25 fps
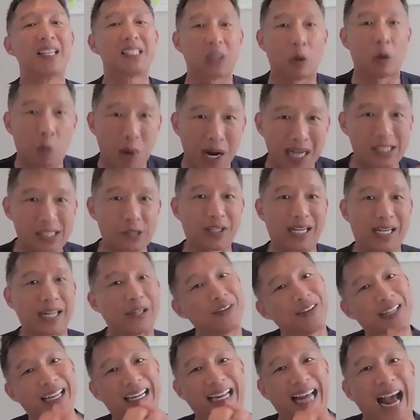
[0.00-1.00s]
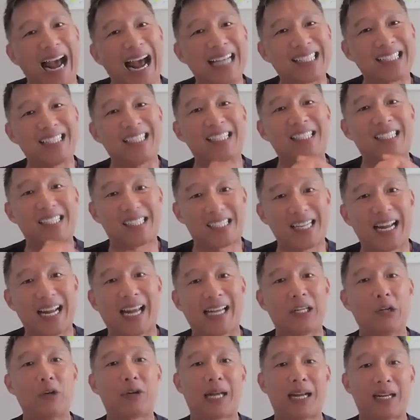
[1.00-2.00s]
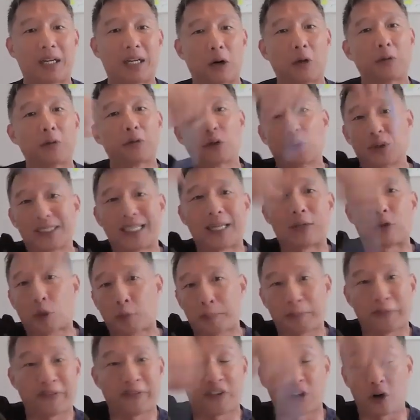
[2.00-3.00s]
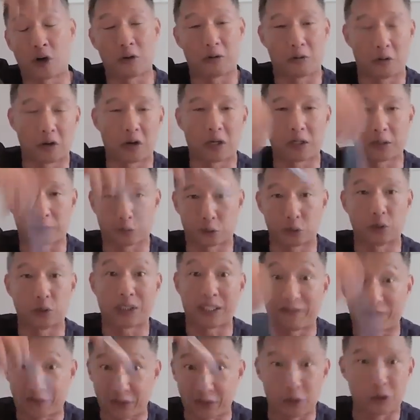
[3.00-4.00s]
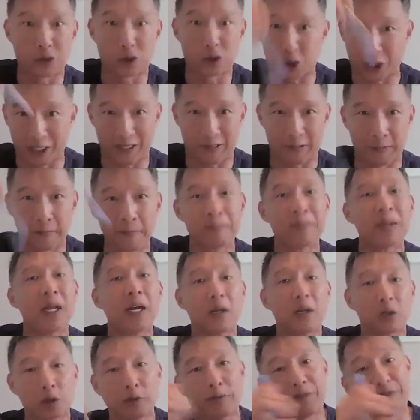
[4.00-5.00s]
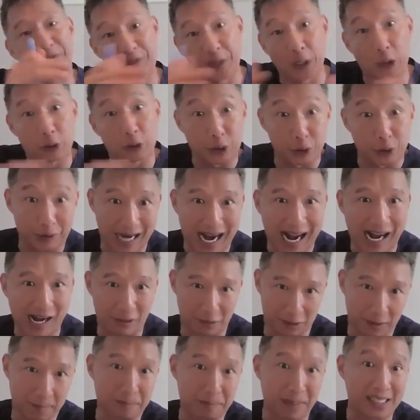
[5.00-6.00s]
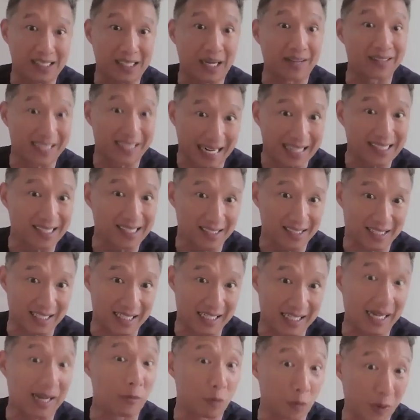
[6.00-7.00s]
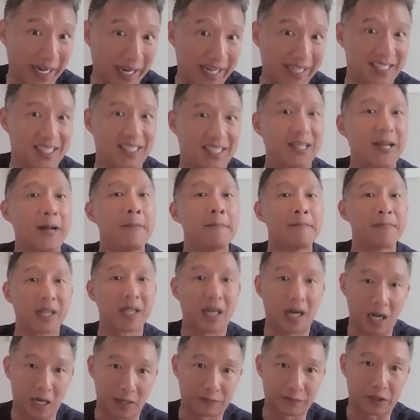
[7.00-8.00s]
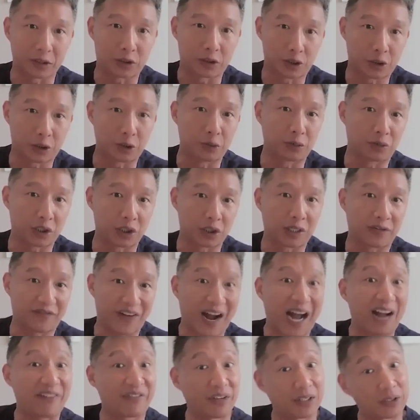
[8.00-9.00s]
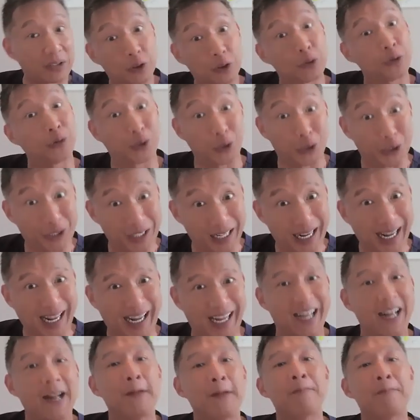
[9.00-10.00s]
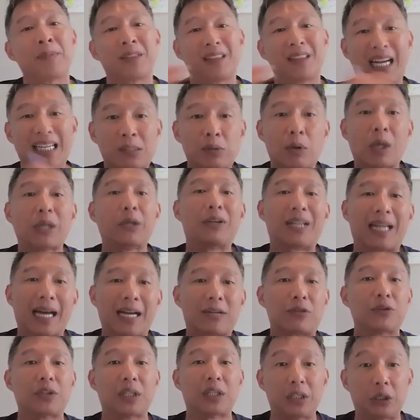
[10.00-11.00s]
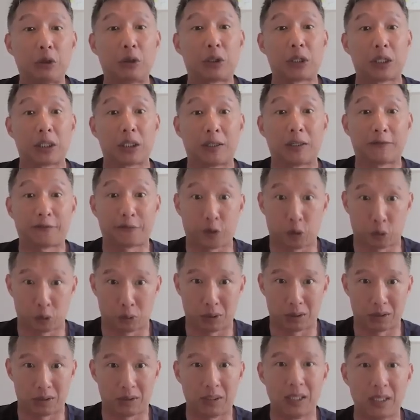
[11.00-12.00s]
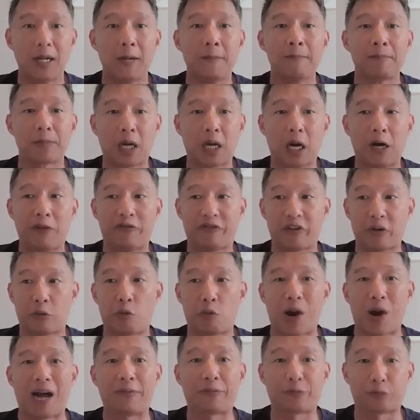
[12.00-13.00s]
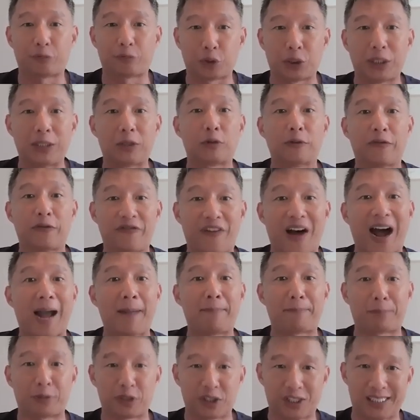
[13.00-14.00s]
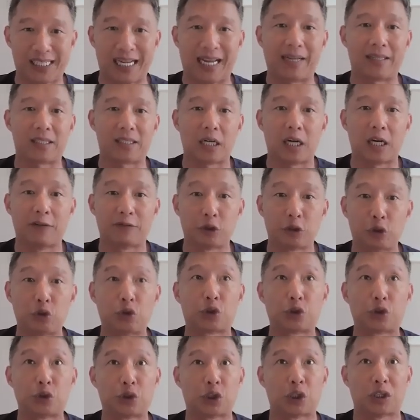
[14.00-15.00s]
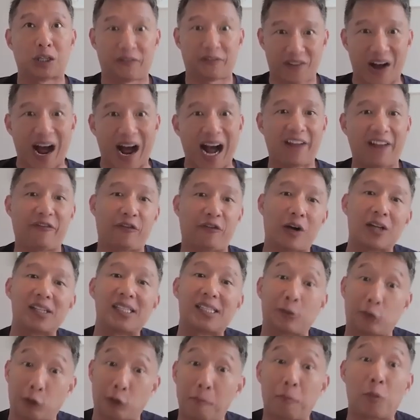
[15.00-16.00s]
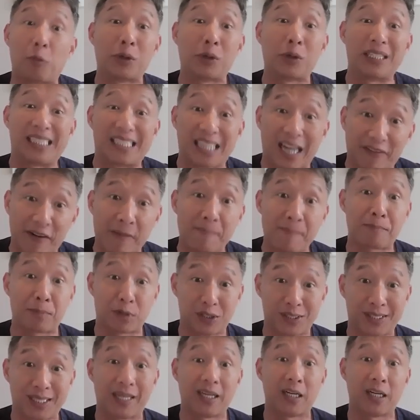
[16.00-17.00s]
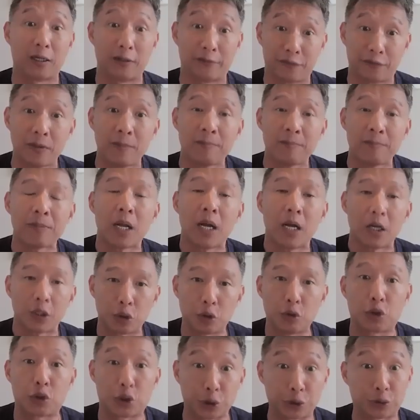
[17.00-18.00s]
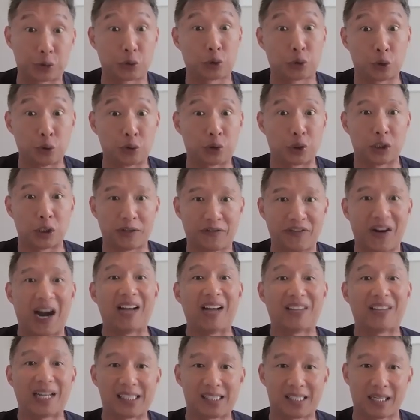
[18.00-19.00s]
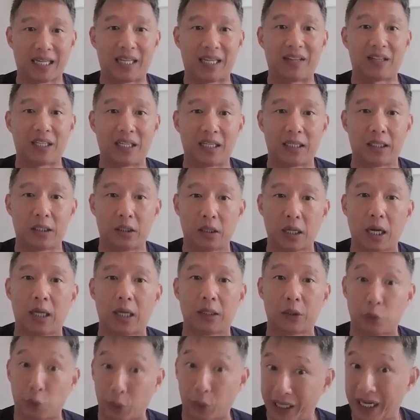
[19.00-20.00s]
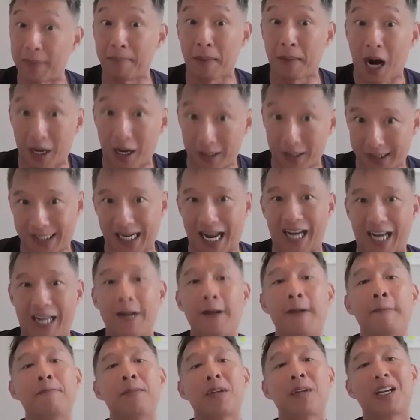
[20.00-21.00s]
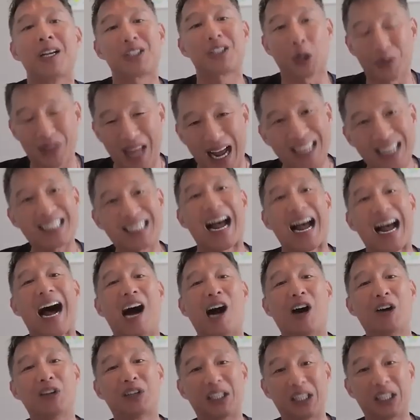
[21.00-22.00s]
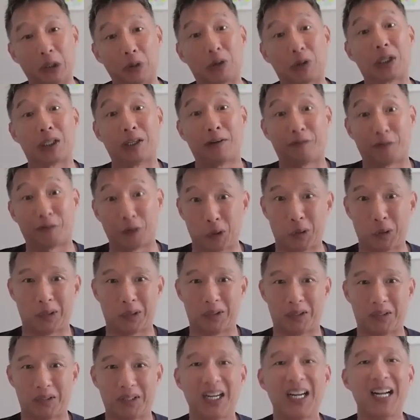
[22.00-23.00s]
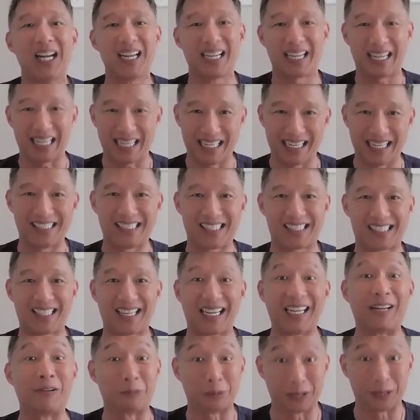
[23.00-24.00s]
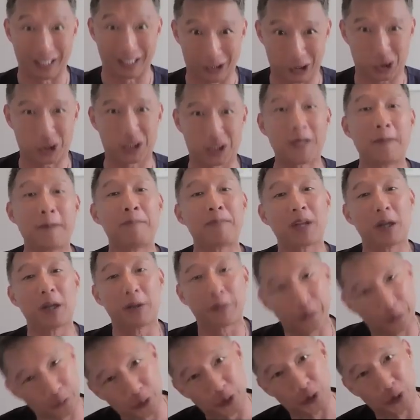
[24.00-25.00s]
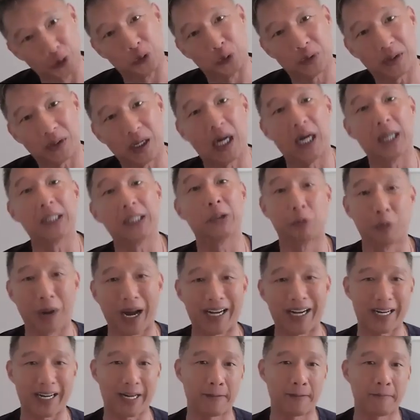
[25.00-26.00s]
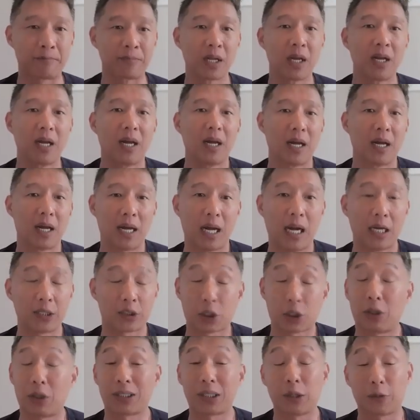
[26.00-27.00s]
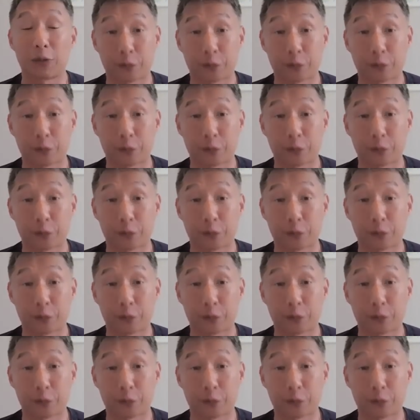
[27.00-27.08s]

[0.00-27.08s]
So once you get in the gaseous state, you can go through centrifugal or through diffusion to filter out based on density and weight of the 235 from the 238. That's why you get to the nuclear fuel of around 3 to 5% of U-235 from 0.7% of U-235 that's in the uranium oxide. So that's how the nuclear fuel is enriched through uranium. So